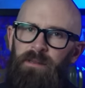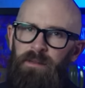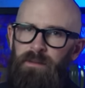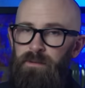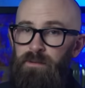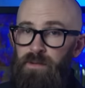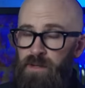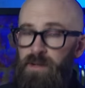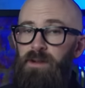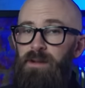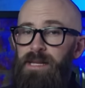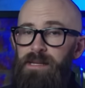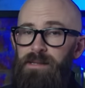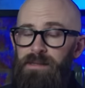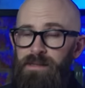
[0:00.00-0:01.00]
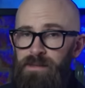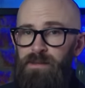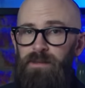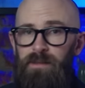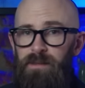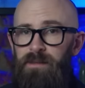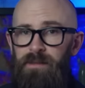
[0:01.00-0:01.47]
that have truly
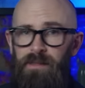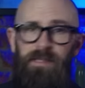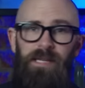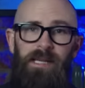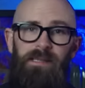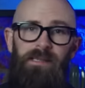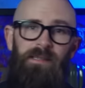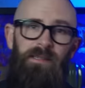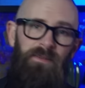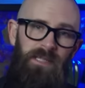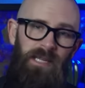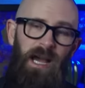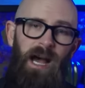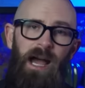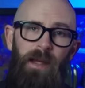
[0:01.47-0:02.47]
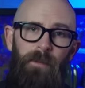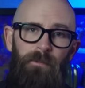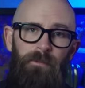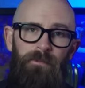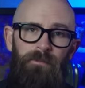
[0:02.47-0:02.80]
stood the test of time.